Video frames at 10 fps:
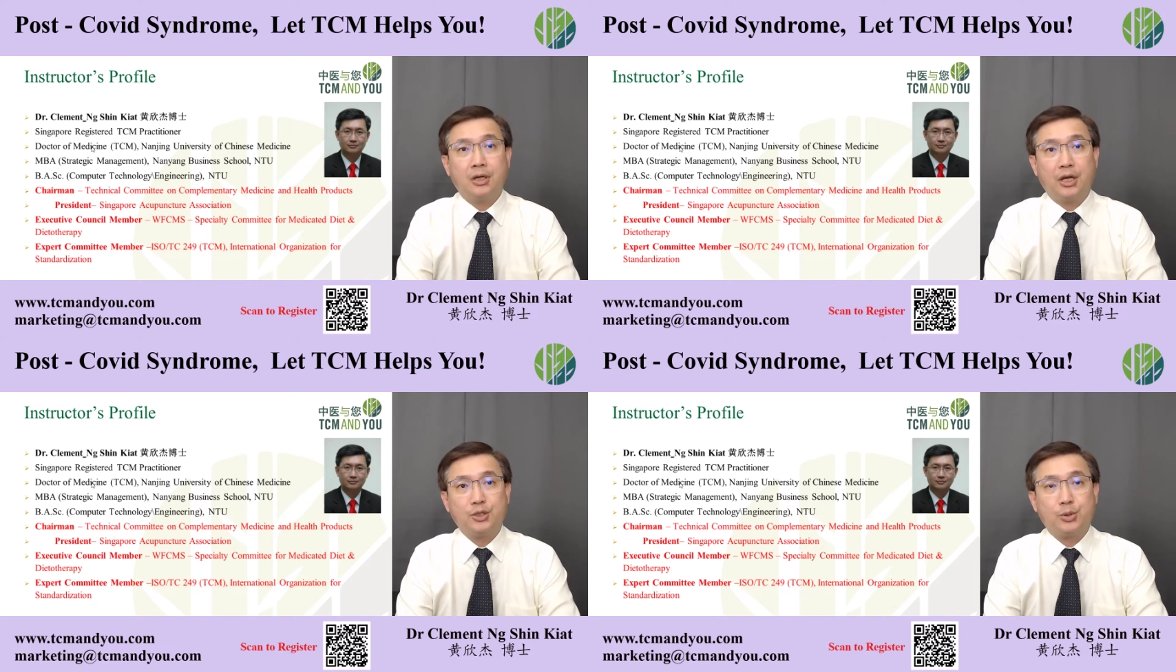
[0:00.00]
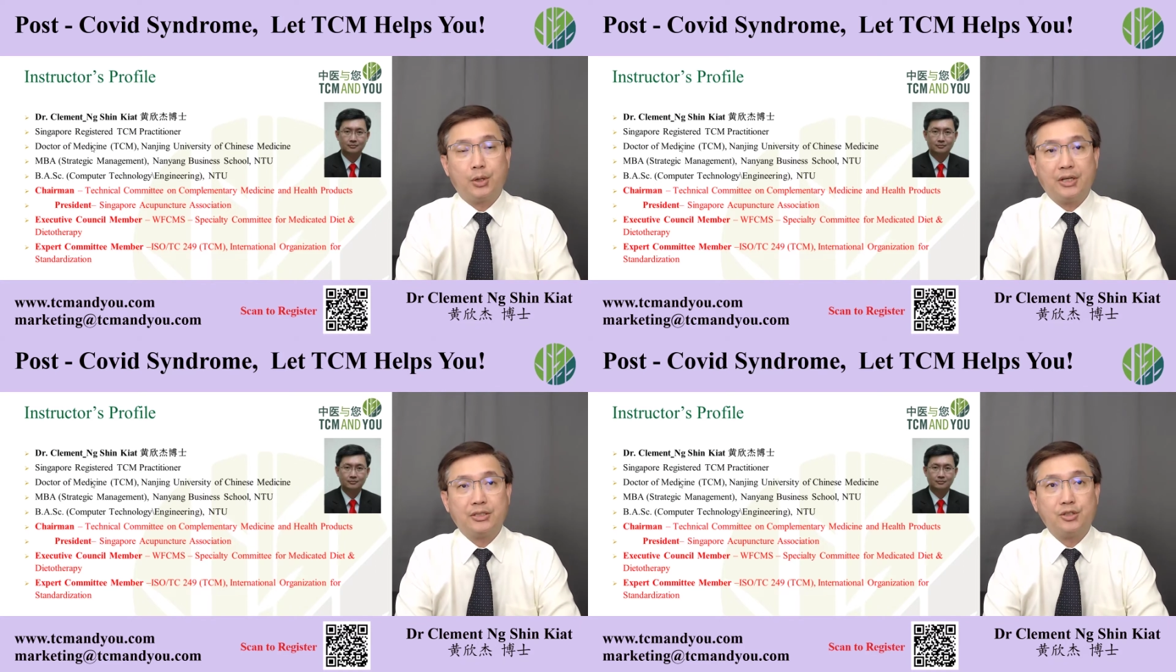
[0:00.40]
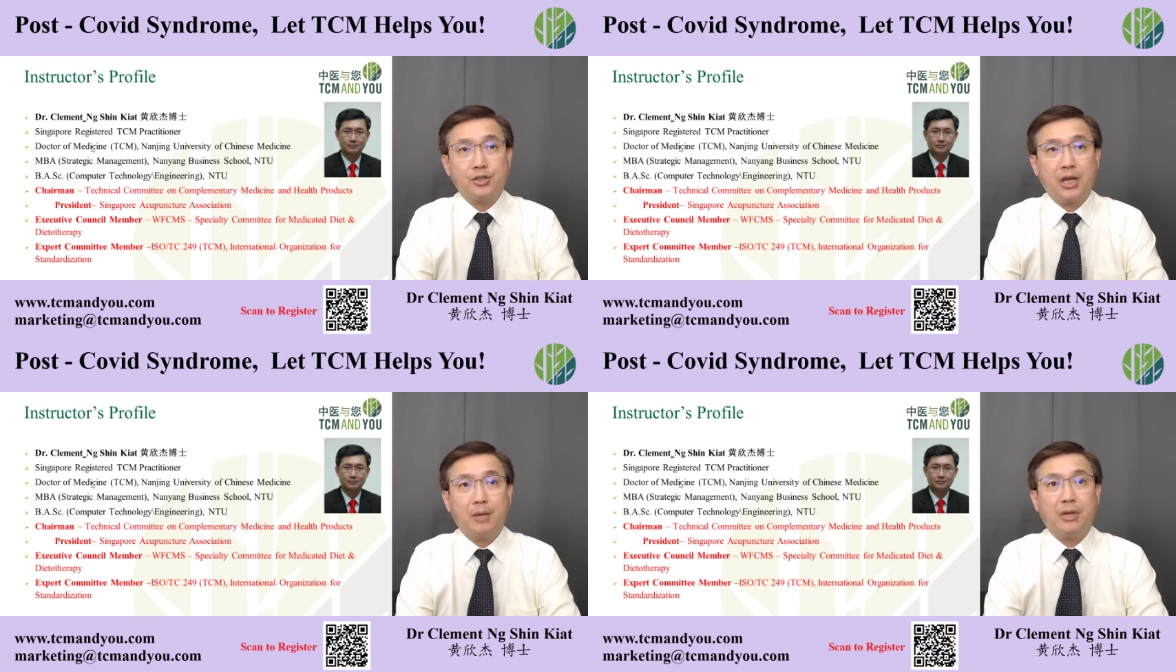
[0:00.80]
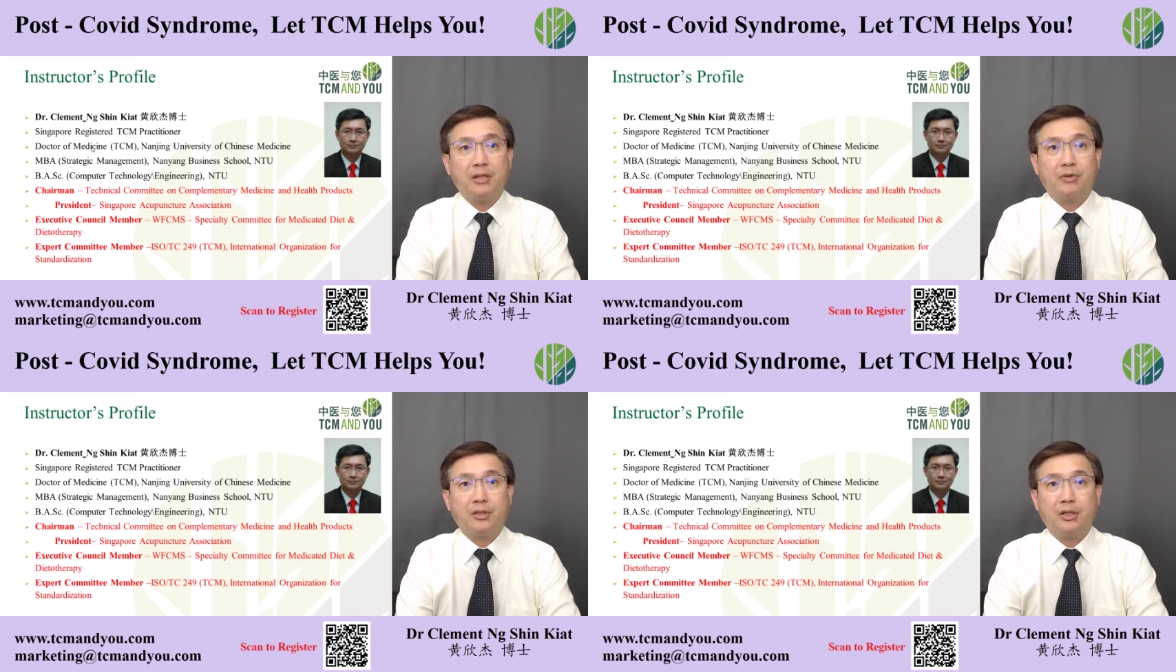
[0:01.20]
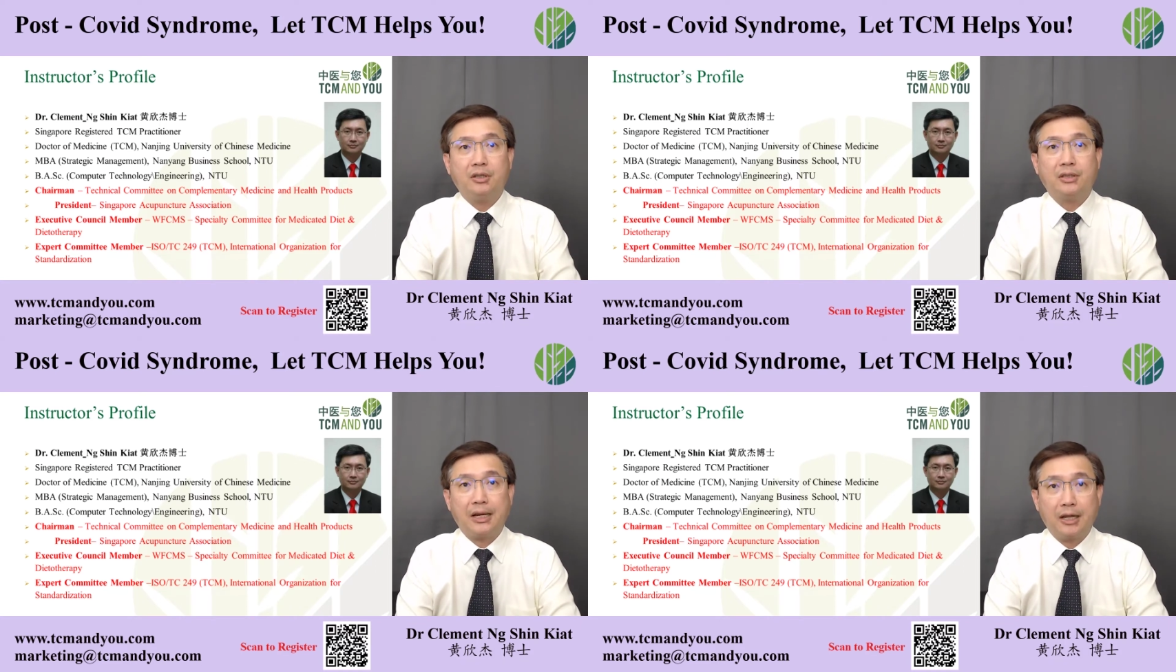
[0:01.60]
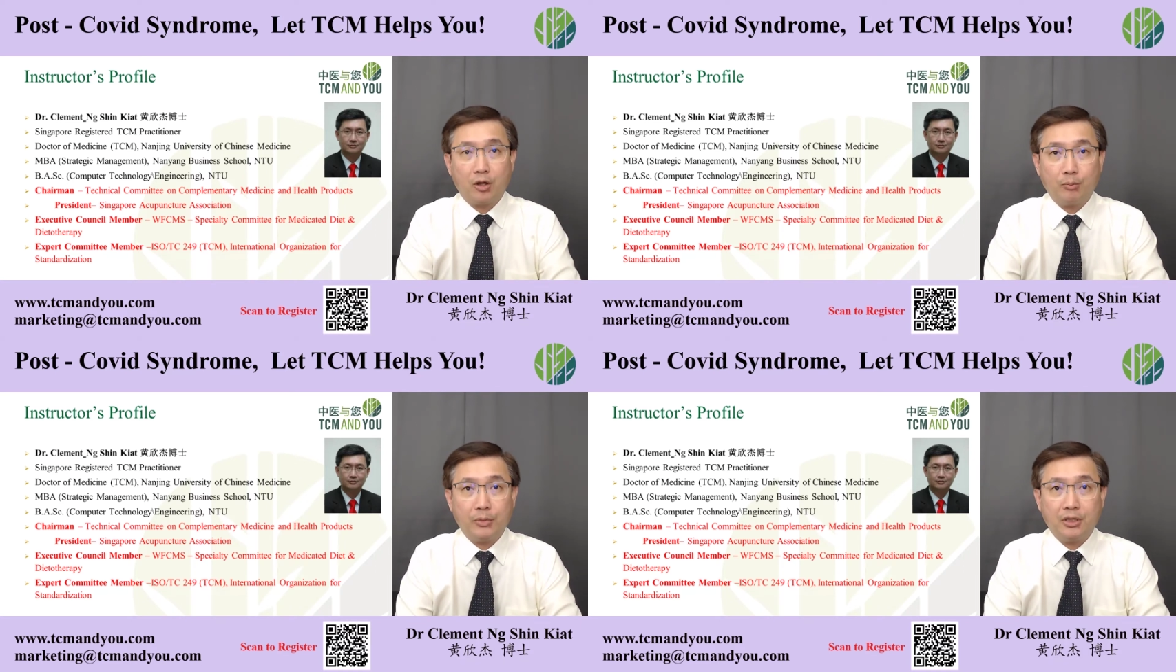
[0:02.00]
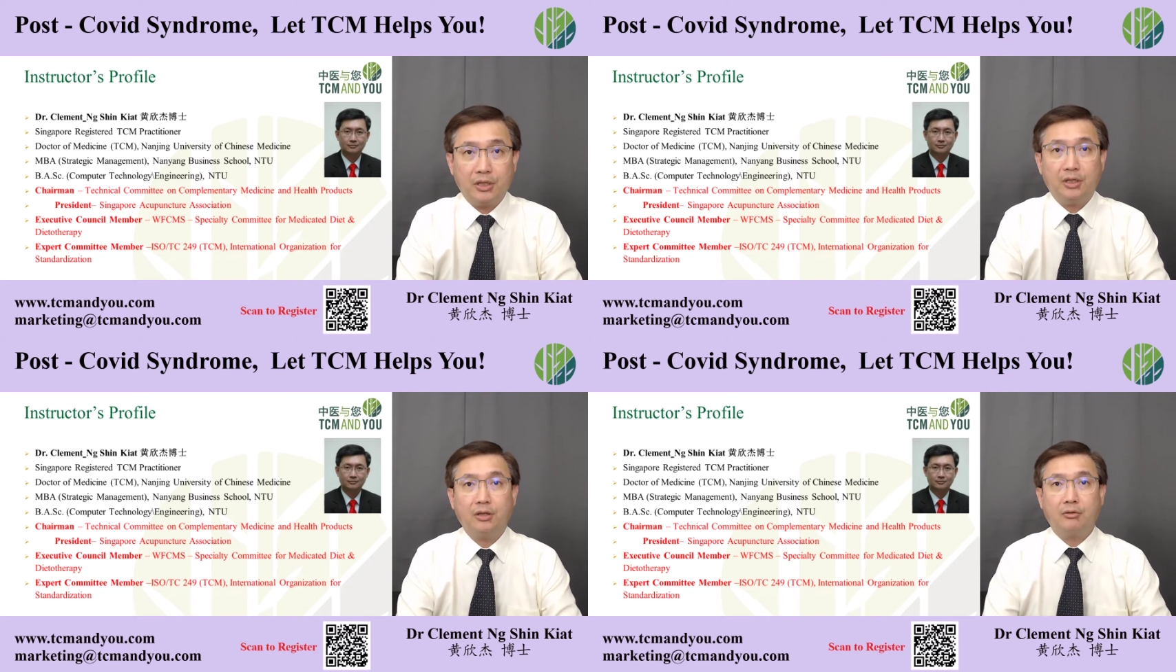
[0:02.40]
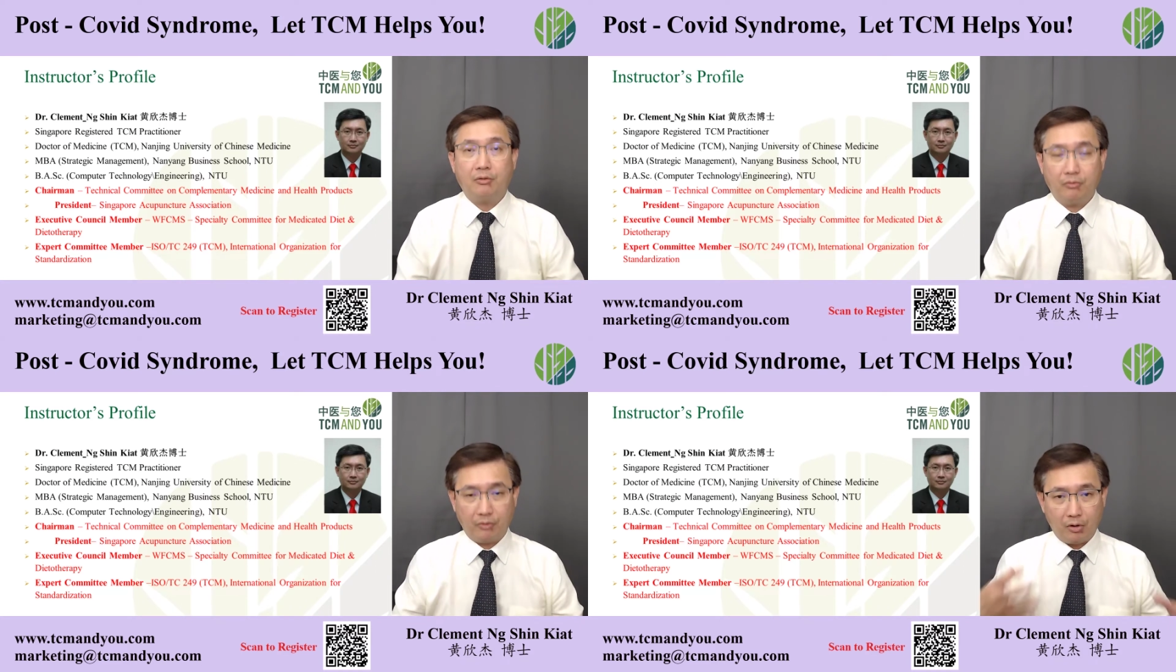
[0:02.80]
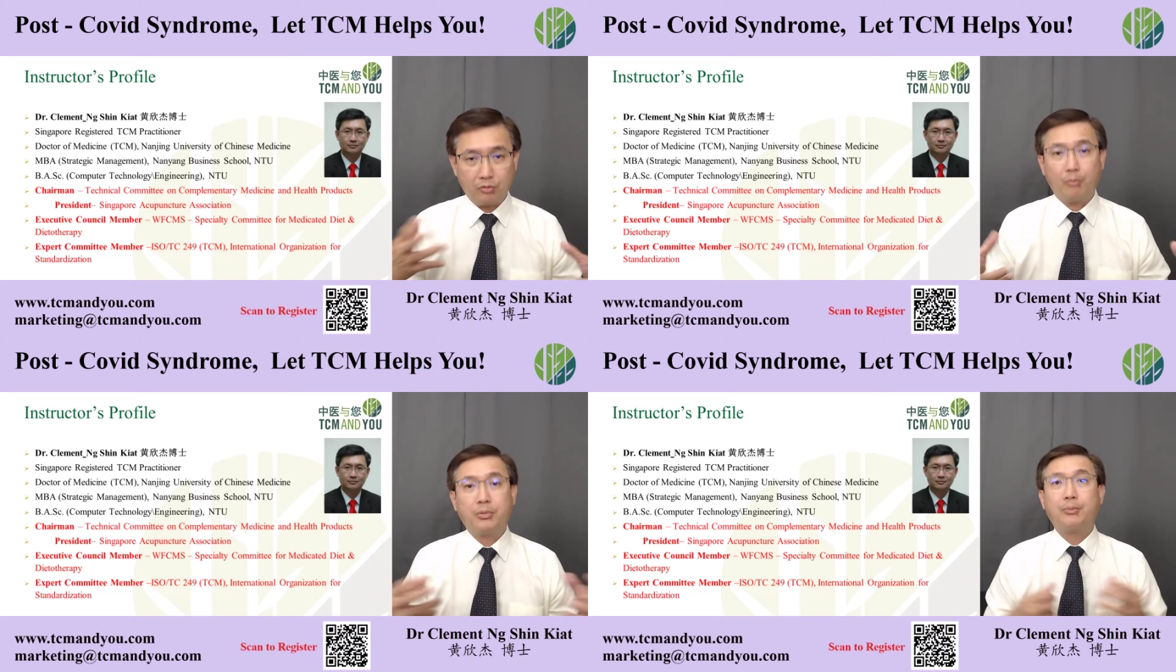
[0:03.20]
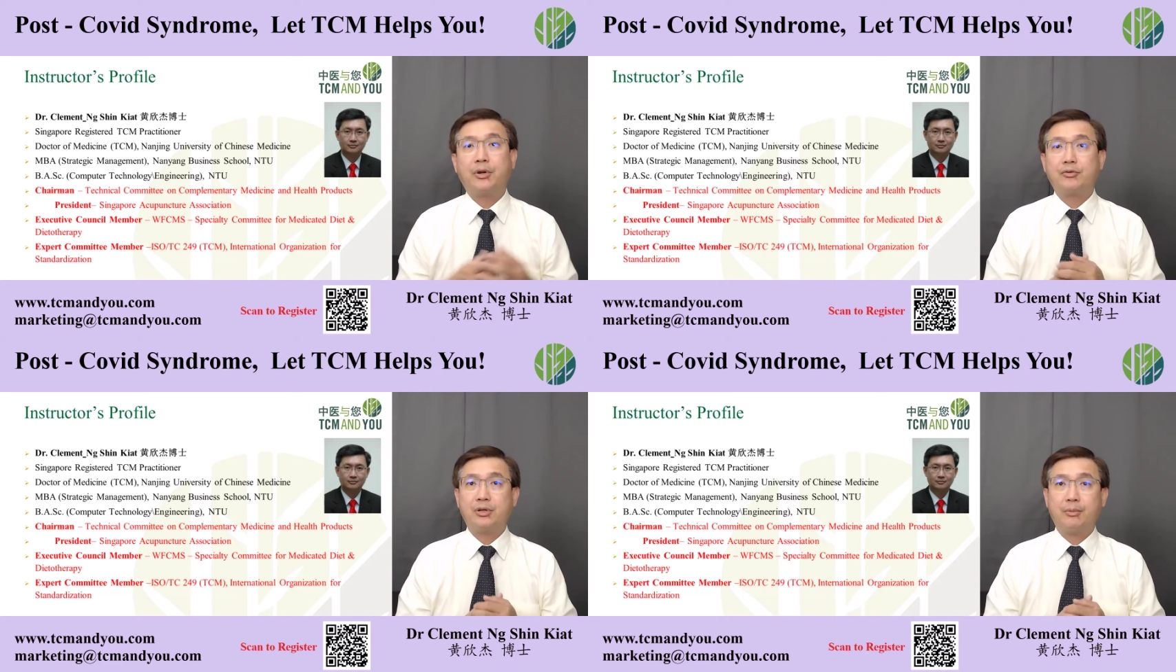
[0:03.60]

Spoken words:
as well as the chairman for the technical committee for complementary